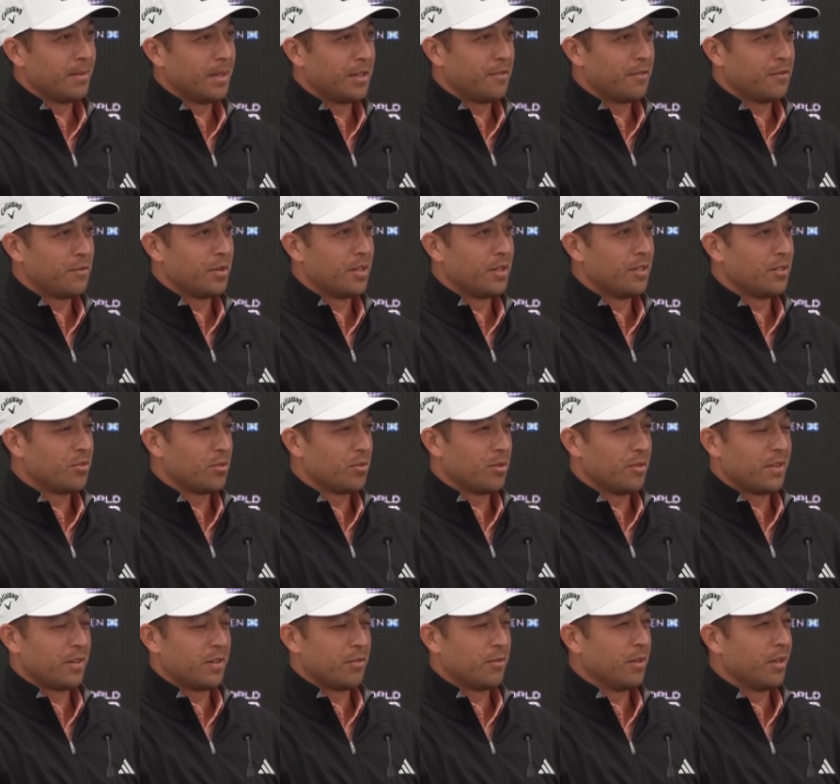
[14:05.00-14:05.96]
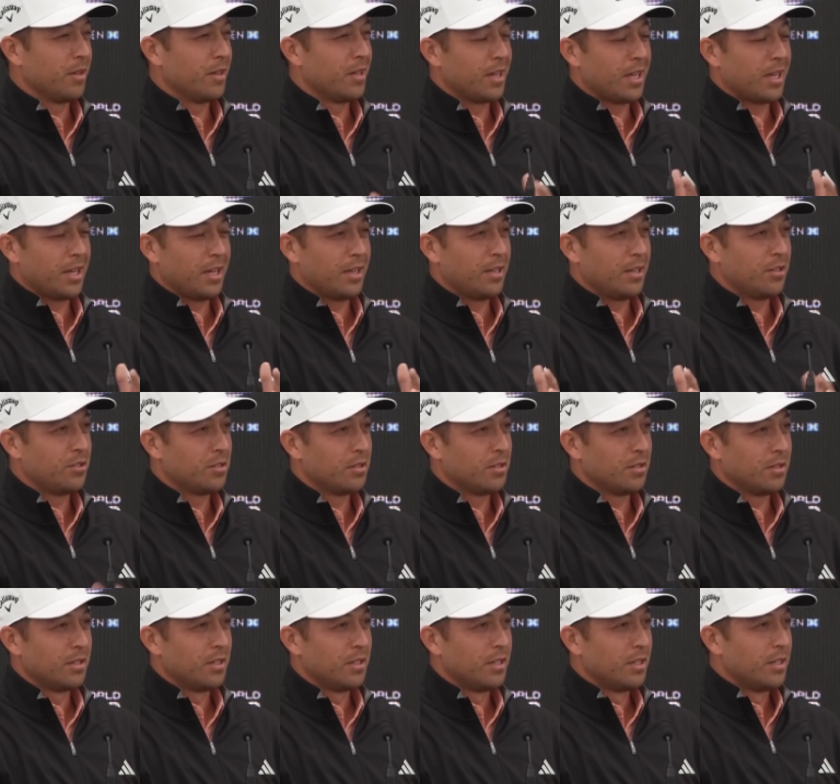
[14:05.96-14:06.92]
that have won sort of at a really young age
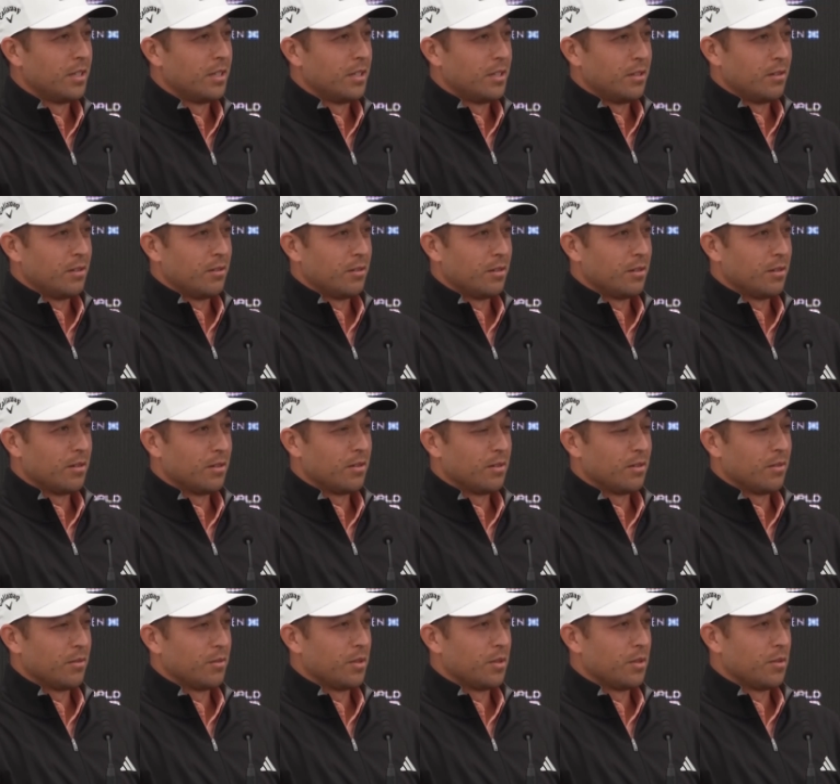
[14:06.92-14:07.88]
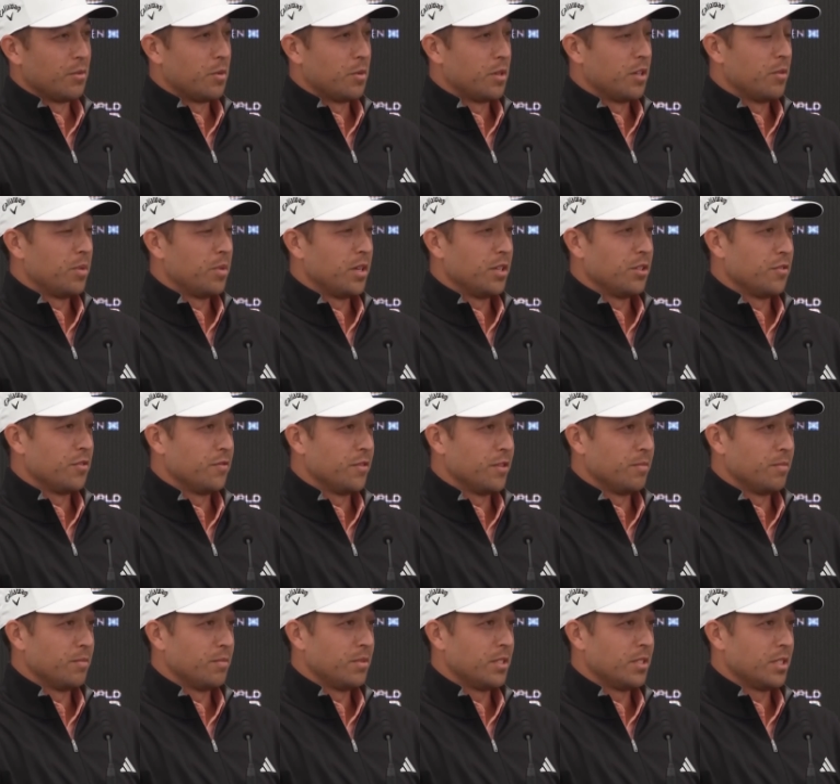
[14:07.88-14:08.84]
or, or, or, or won a bunch of
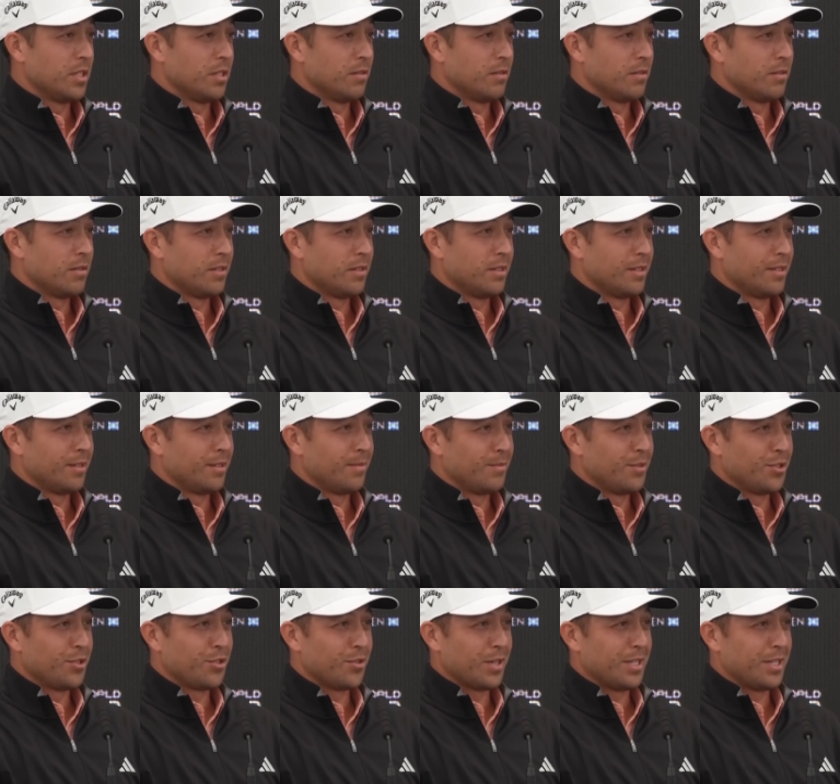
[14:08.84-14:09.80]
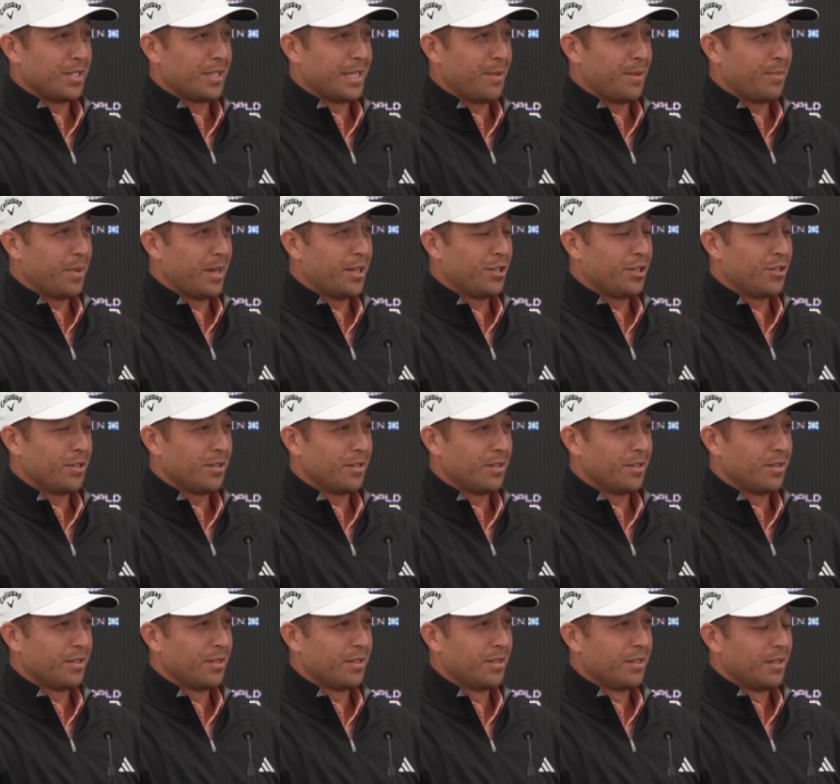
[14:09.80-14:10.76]
them. So I'm um, just trying to stay patient
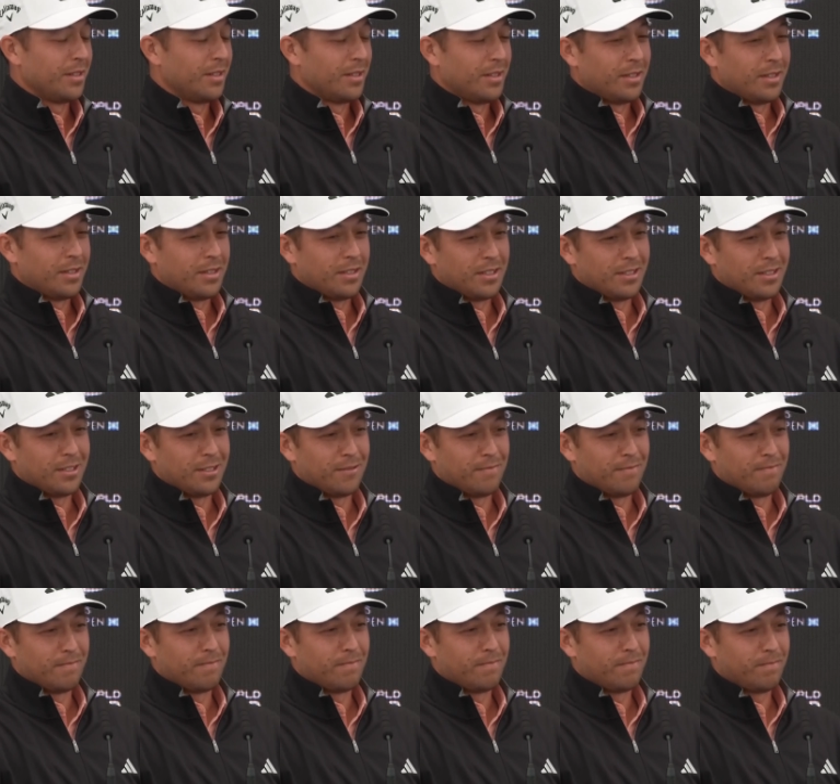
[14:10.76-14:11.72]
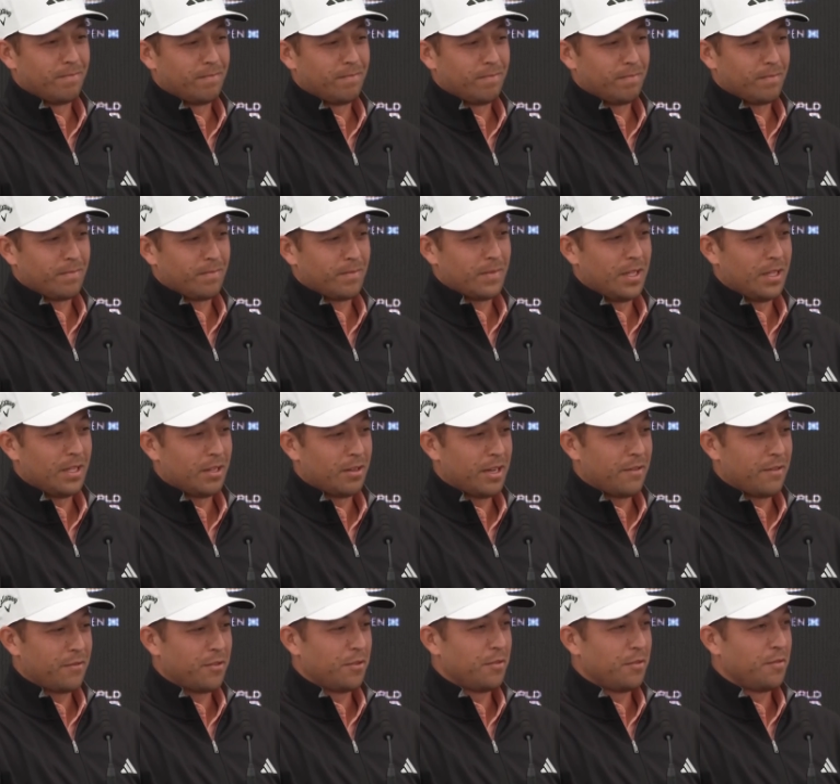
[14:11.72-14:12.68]
and um, you know,
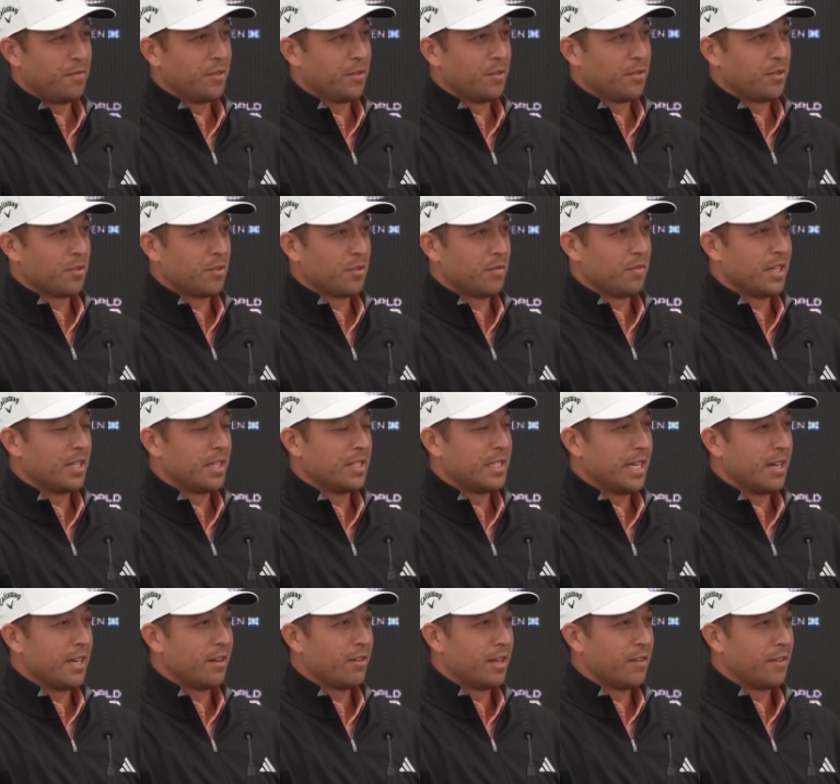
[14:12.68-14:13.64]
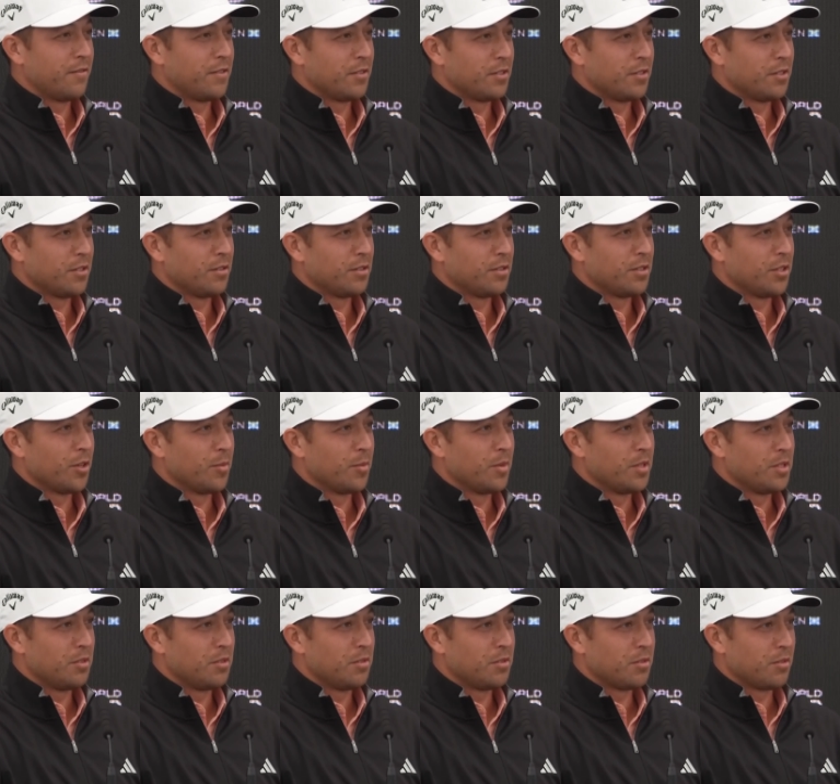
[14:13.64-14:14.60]
after you feel sort of let down after certain
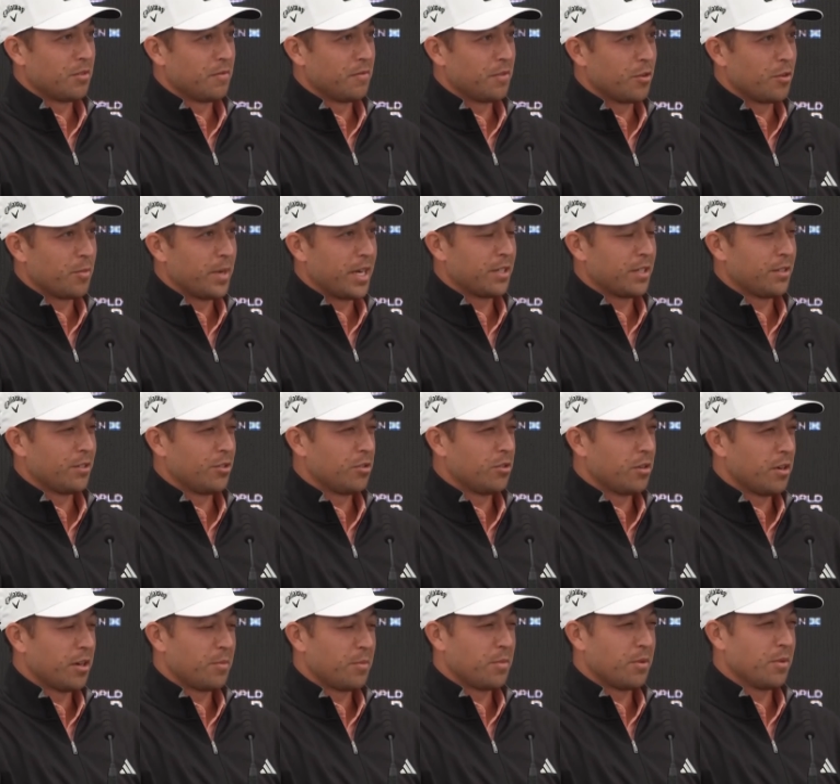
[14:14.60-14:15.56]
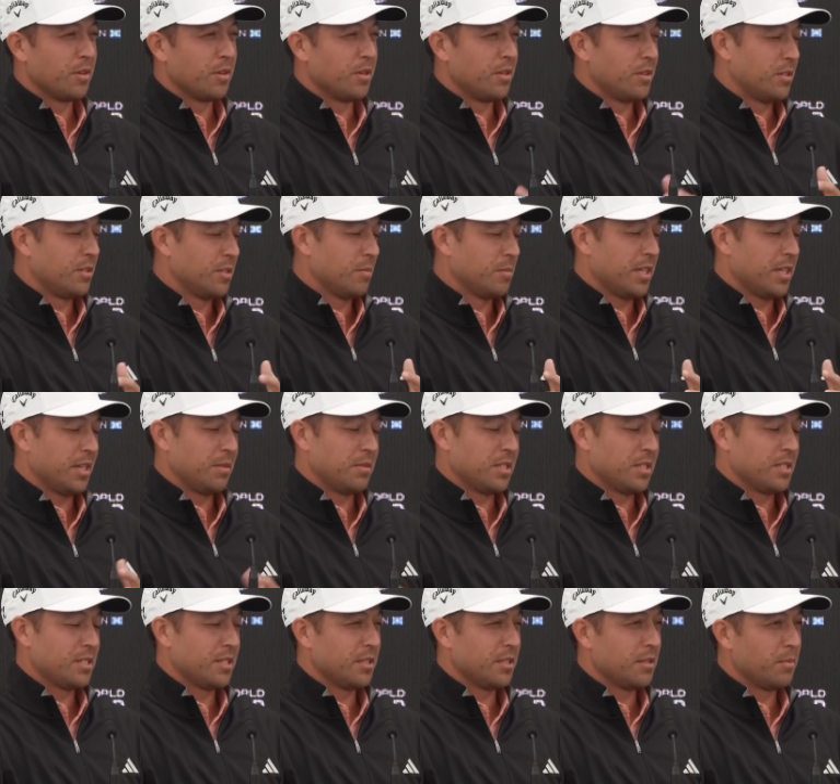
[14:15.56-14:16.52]
tournaments, you sort of go back to the drawing board, and sometimes
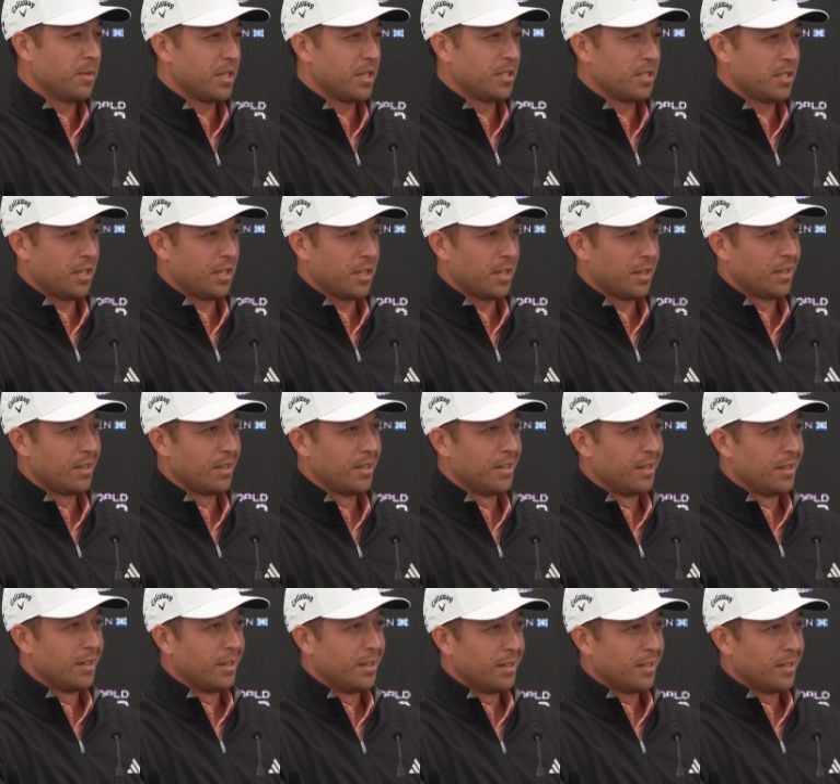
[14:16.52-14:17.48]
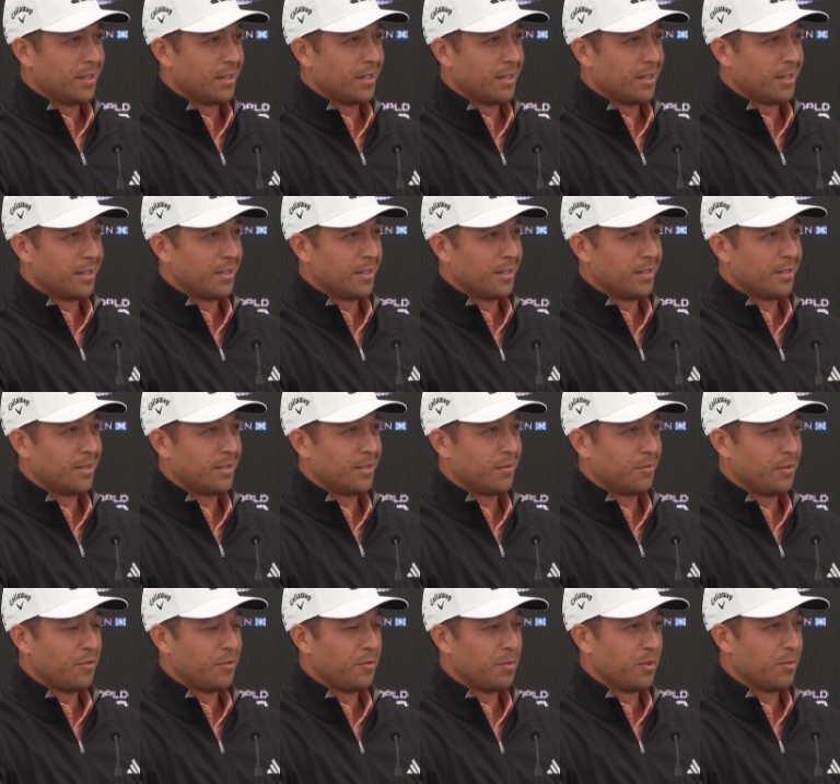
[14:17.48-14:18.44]
that's not the best thing. Uh,
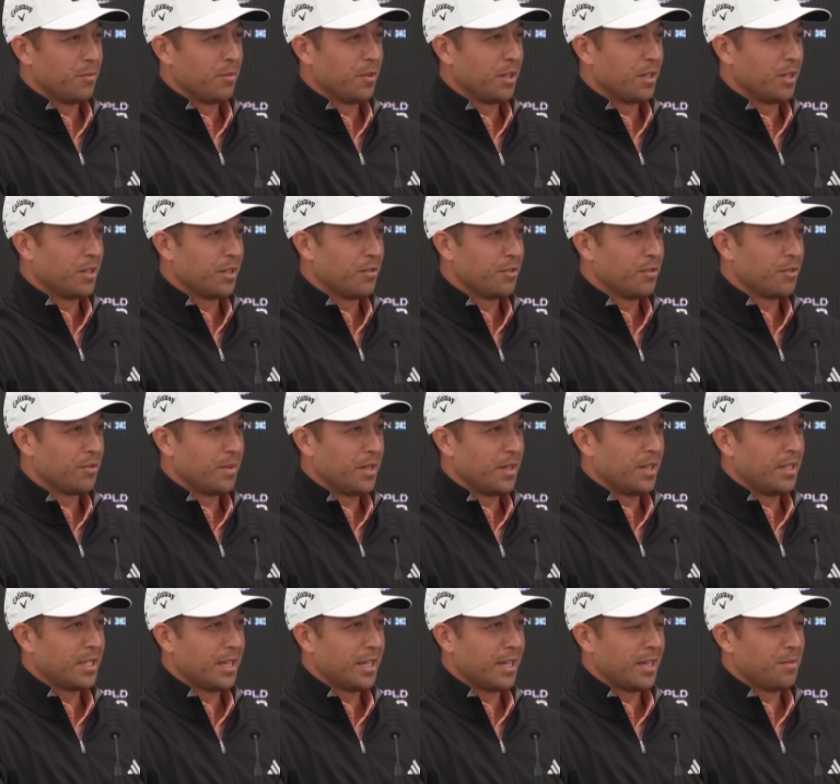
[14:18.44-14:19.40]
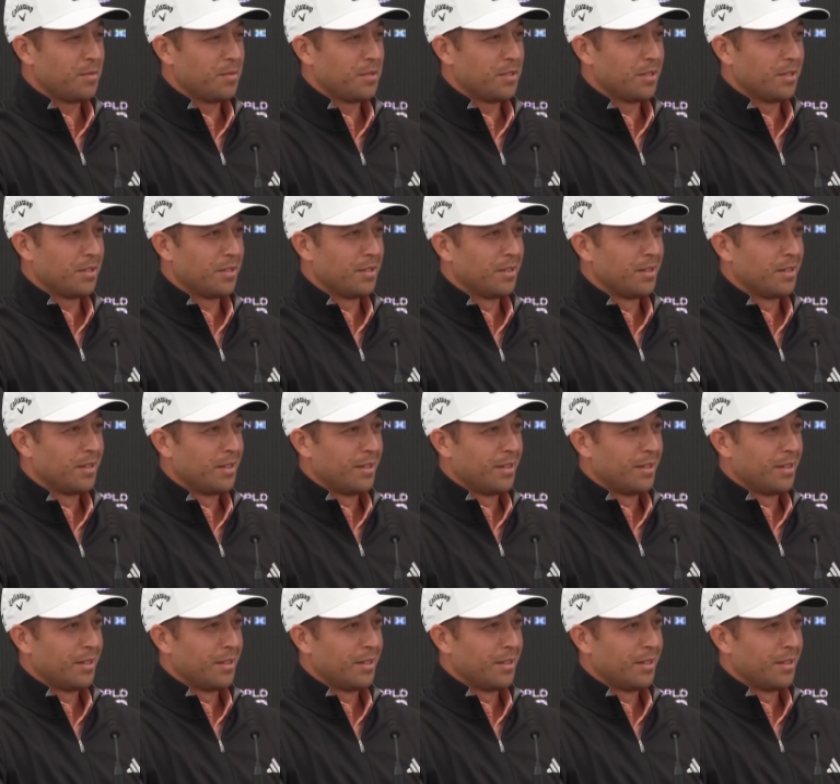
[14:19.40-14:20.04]
we've been really close many times, and